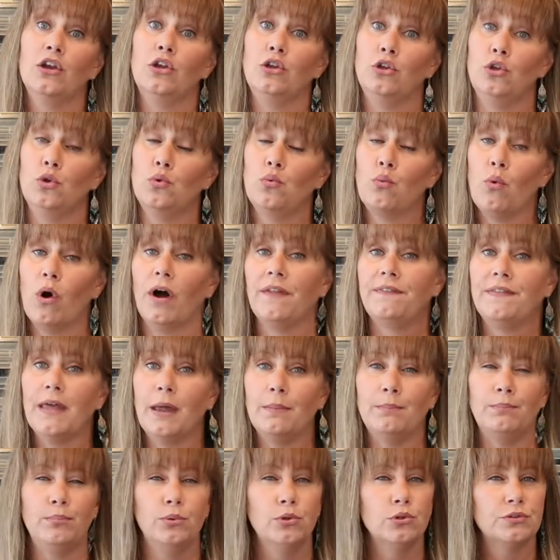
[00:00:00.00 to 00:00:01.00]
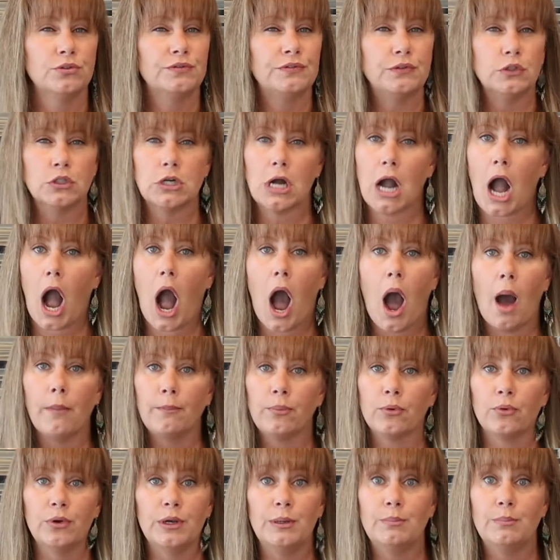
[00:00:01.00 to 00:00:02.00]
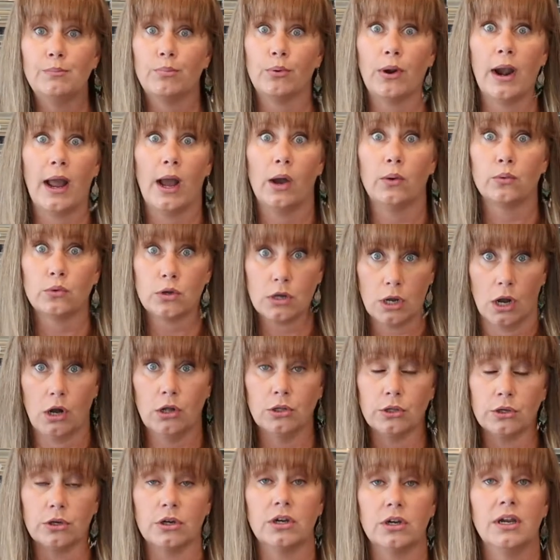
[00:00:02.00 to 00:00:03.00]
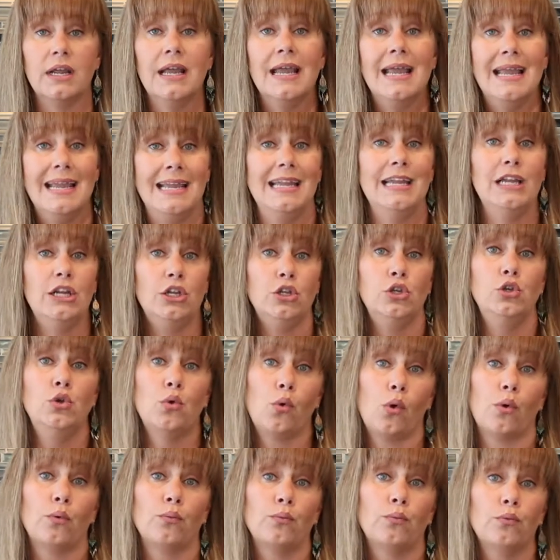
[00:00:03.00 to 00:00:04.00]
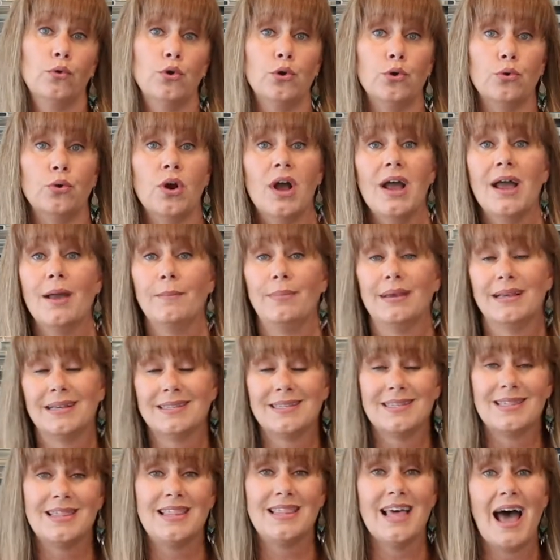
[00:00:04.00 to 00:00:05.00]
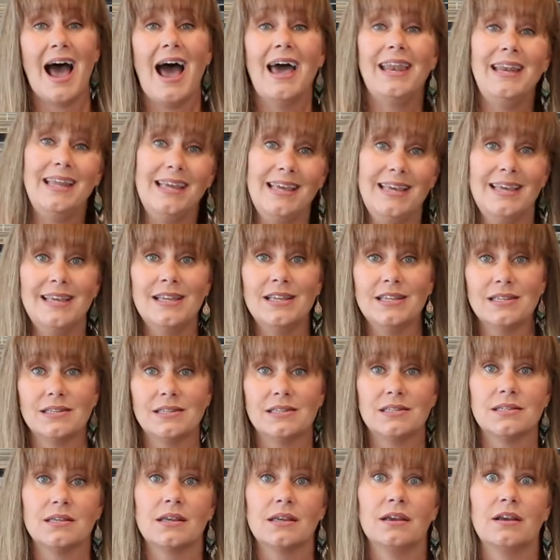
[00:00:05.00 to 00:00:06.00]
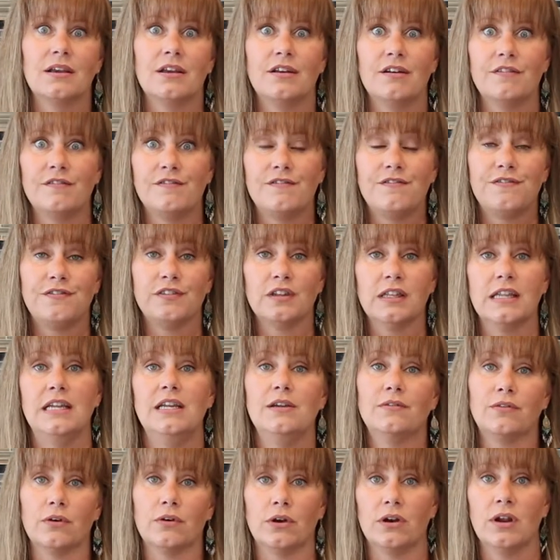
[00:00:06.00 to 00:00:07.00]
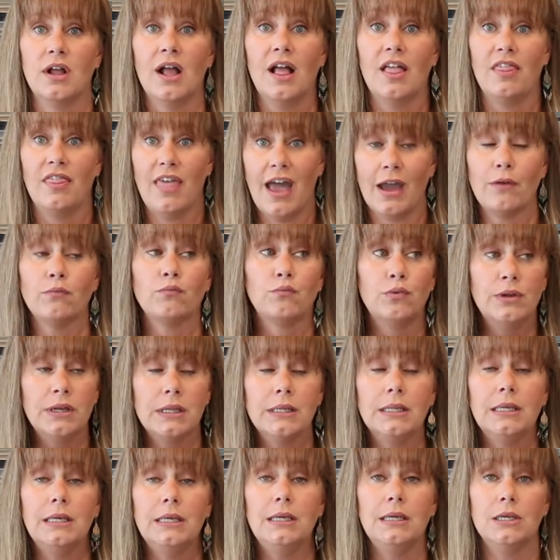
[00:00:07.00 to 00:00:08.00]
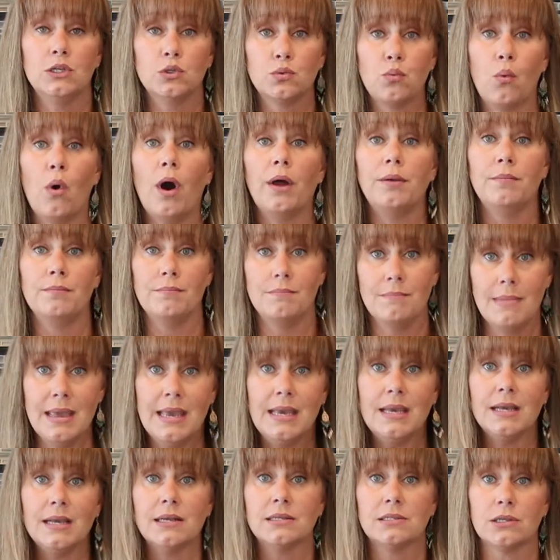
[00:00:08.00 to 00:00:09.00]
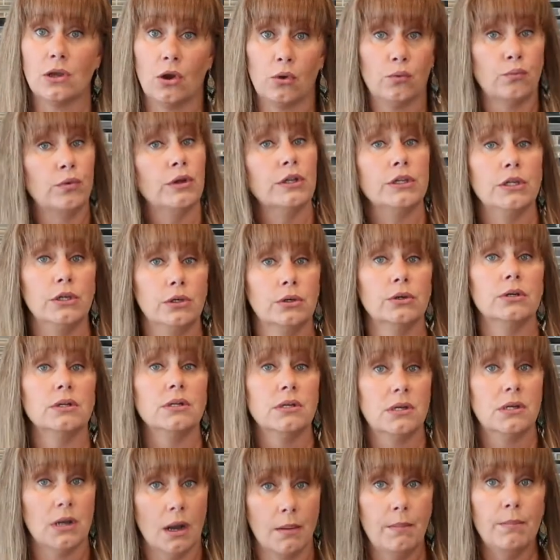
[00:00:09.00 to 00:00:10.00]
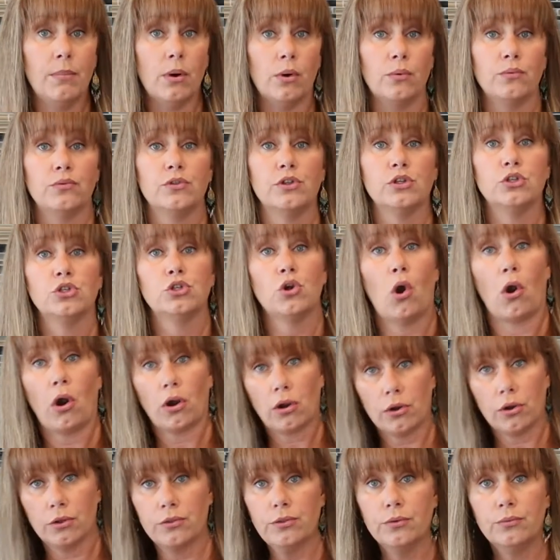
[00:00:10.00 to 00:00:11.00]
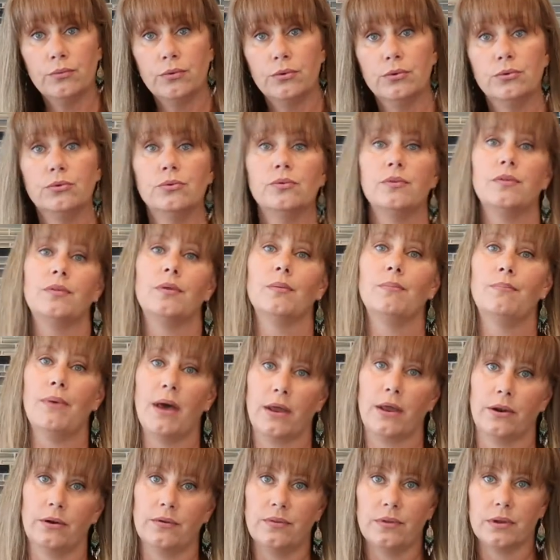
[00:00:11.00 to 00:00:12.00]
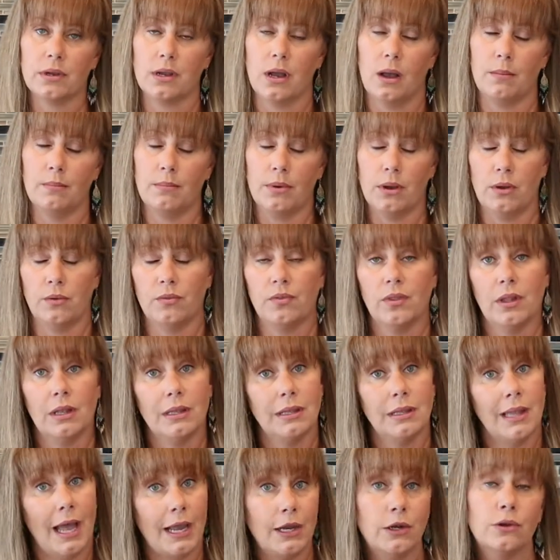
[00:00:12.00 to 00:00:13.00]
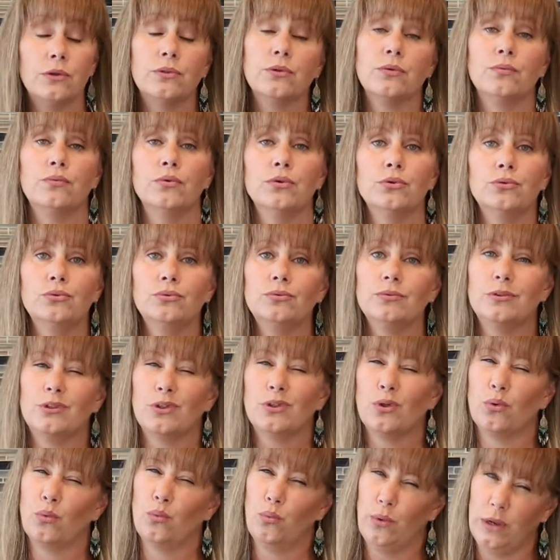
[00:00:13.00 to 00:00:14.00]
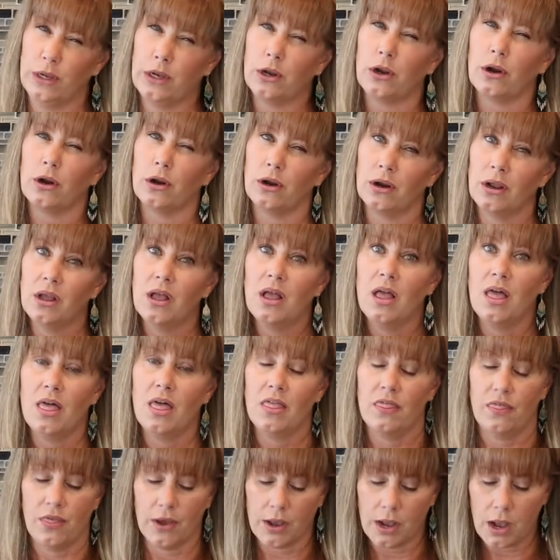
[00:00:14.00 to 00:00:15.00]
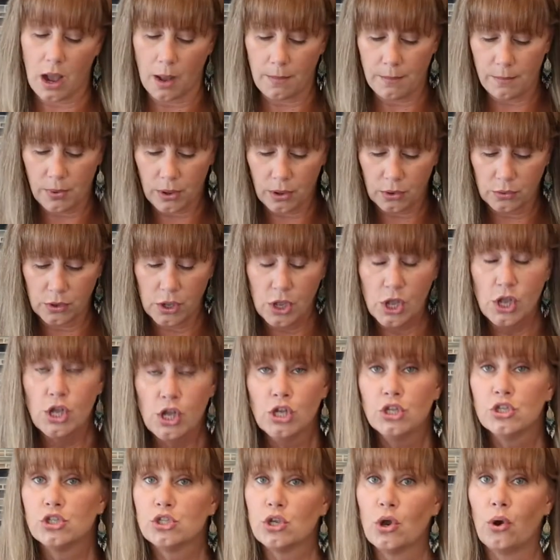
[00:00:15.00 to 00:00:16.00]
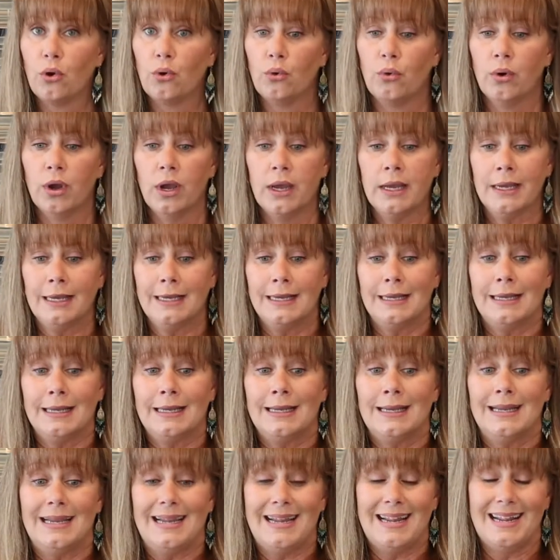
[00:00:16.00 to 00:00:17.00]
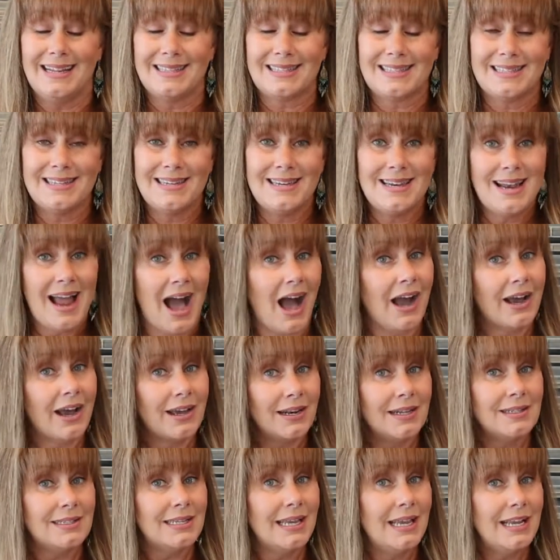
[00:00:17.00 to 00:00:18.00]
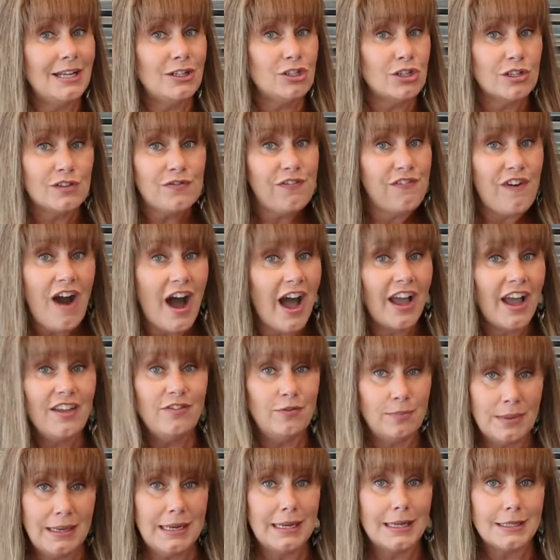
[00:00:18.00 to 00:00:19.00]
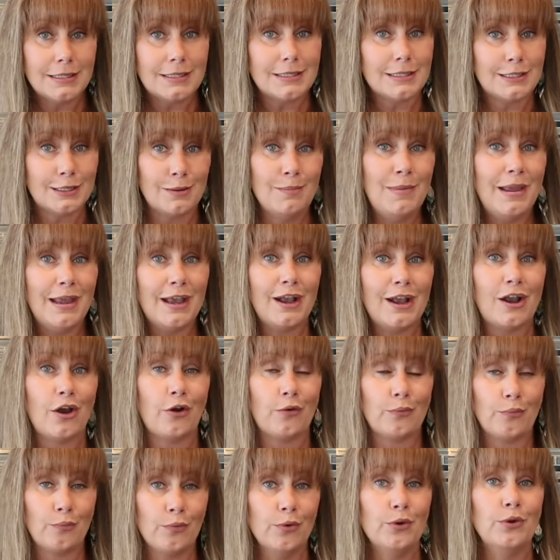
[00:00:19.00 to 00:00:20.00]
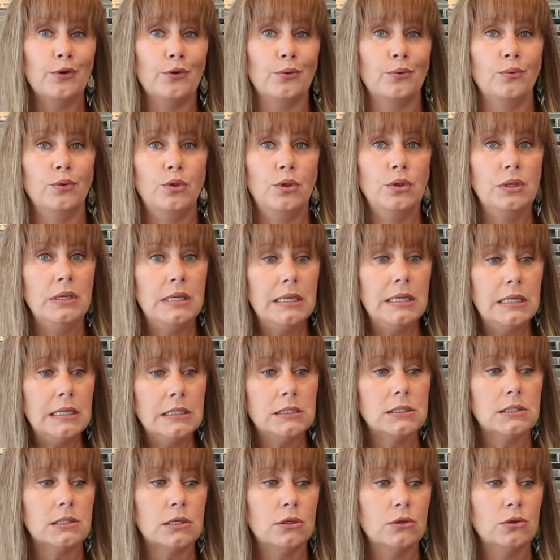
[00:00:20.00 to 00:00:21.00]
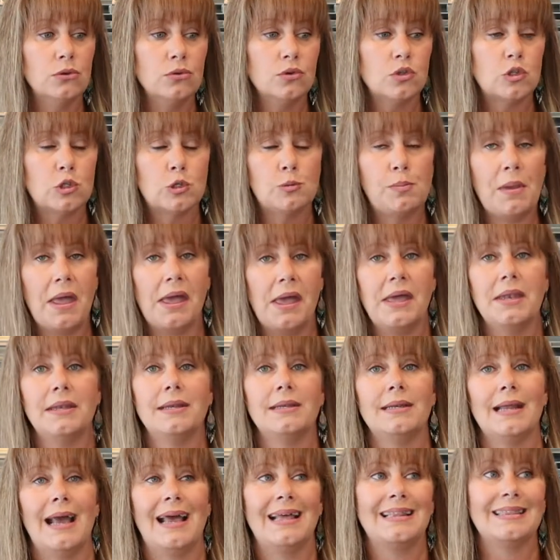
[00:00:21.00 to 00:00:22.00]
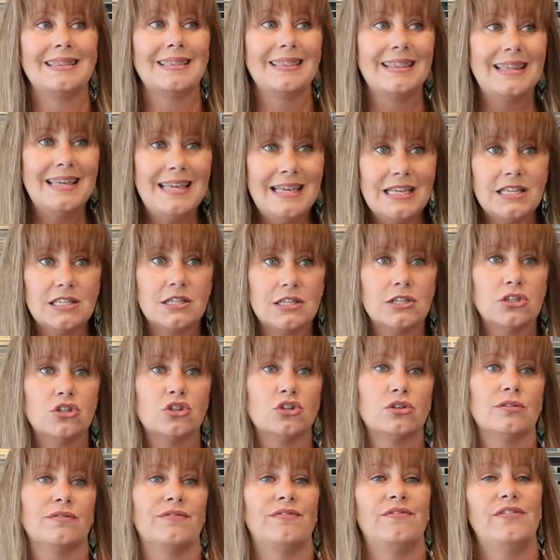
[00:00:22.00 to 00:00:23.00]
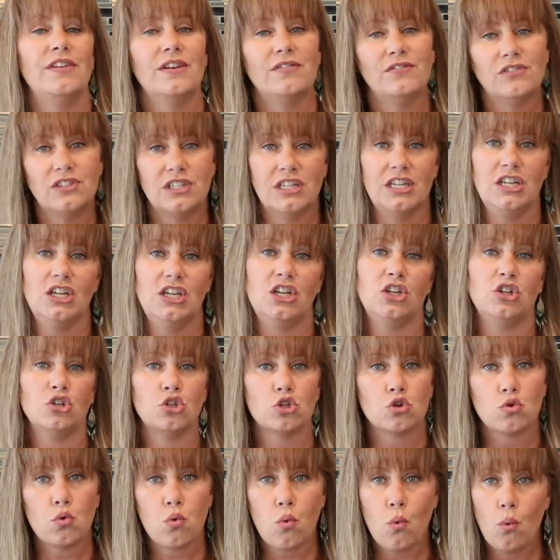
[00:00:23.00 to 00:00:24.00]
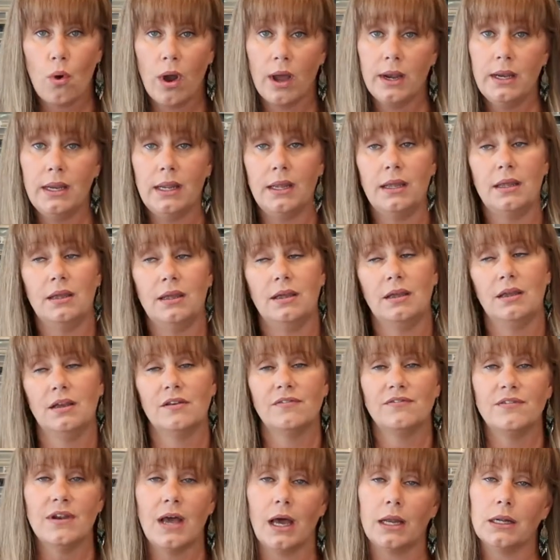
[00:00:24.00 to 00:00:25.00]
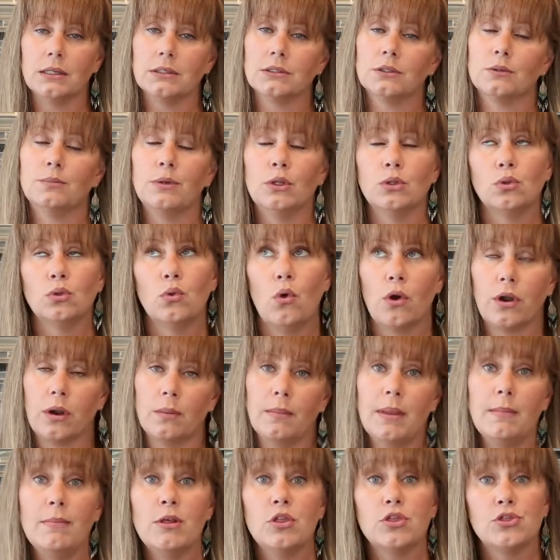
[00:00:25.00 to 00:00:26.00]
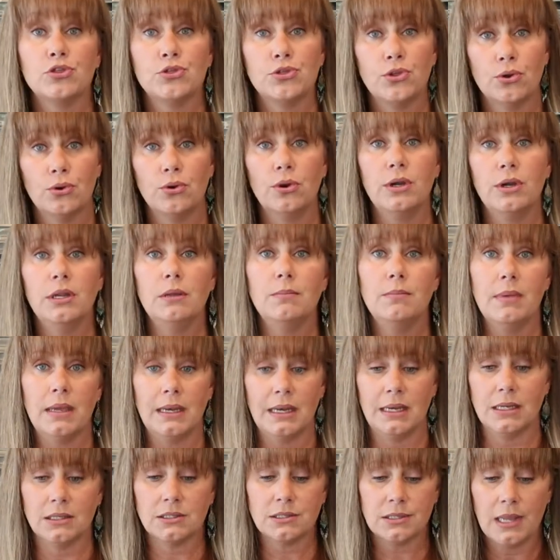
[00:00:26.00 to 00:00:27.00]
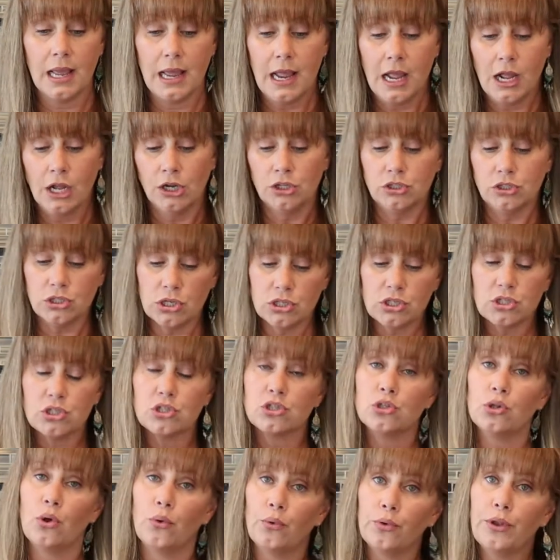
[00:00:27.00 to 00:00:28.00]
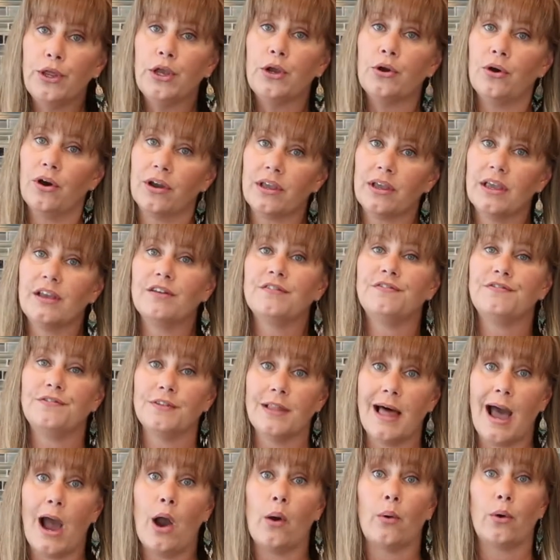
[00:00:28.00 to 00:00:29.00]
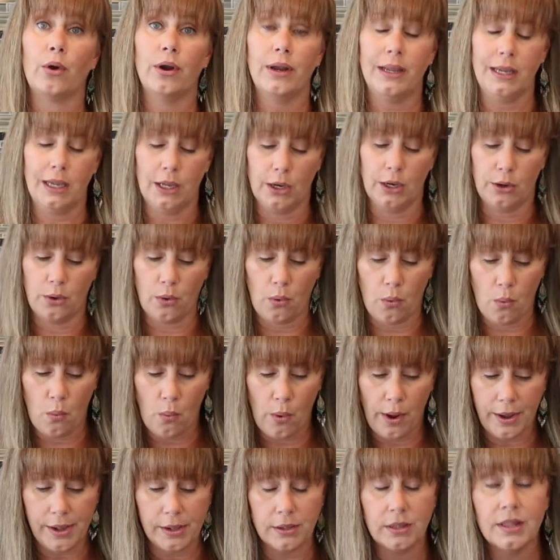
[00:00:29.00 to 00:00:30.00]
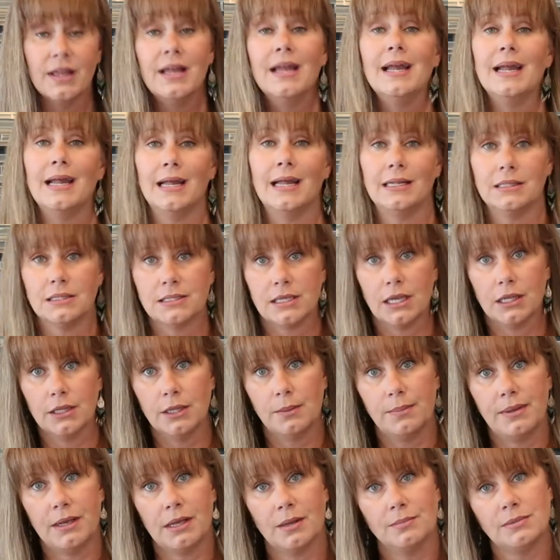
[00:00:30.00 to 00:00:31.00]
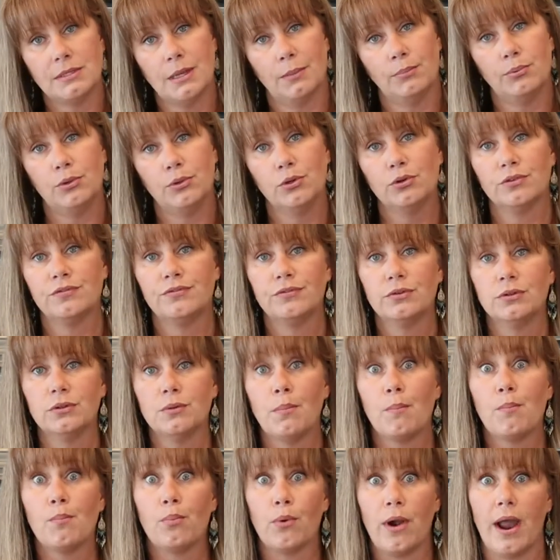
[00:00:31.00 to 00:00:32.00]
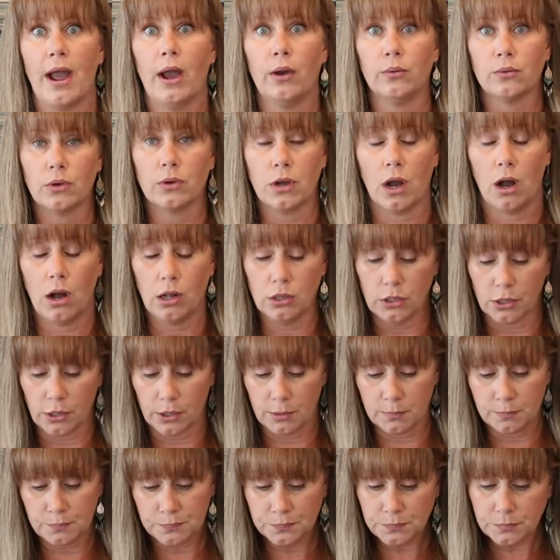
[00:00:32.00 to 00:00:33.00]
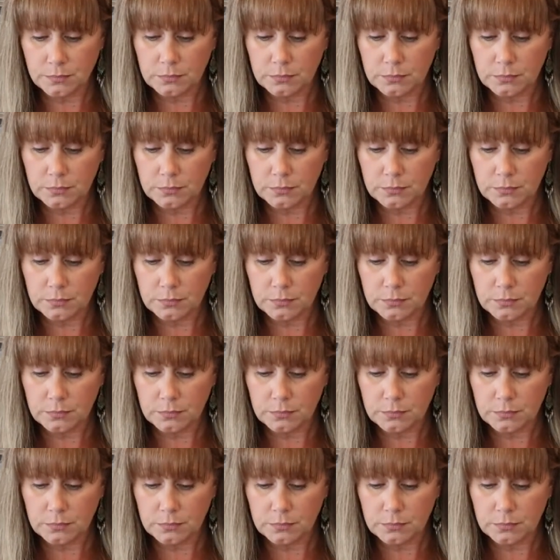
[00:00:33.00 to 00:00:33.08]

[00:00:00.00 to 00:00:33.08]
You want that beautiful coppery brown color in your roux, because that is flavor. That really is what makes a really good gumbo. The darker the roux, the better the gumbo. The lighter the roux, the weaker the gumbo. So it's not gonna take just 5 minutes to make a roux. You need to spend at least 15, 20, if not a little bit longer, maybe 30 minutes, just slowly cooking flour in oil until it becomes that beautiful brown color.